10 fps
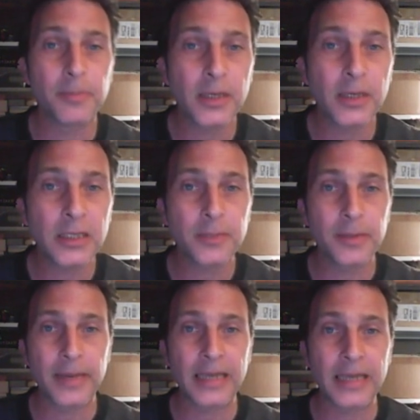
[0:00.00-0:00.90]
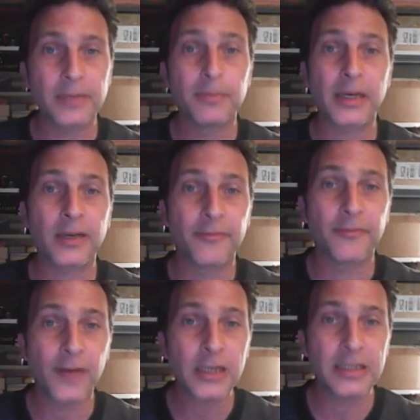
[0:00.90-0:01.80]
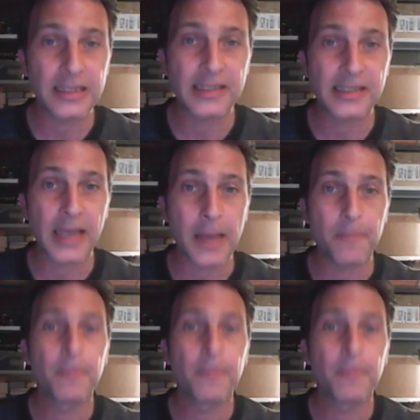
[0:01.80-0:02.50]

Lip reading: money to be made by converting this game